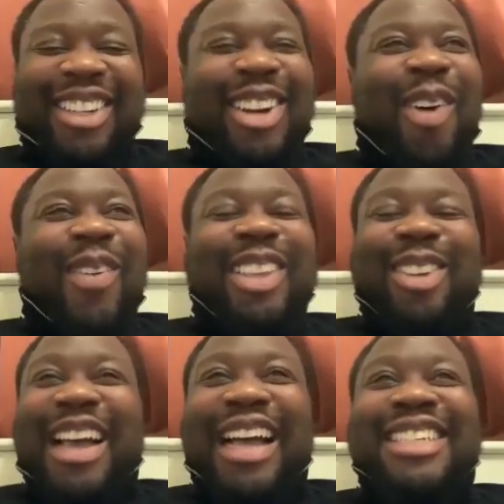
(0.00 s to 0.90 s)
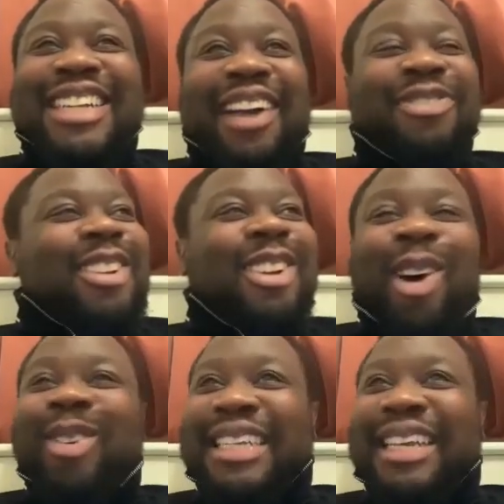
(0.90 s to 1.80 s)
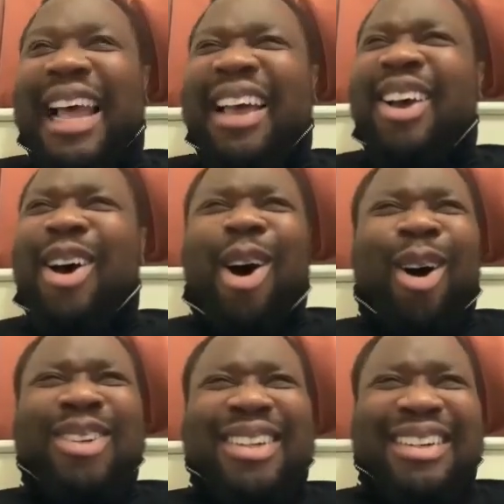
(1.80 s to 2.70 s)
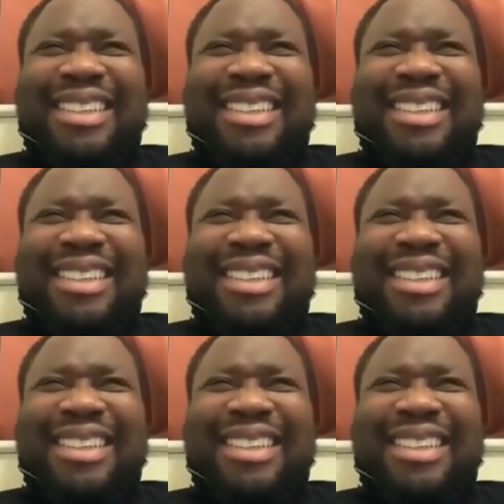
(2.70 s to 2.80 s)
You know when you actually have to load it. Like, hold on a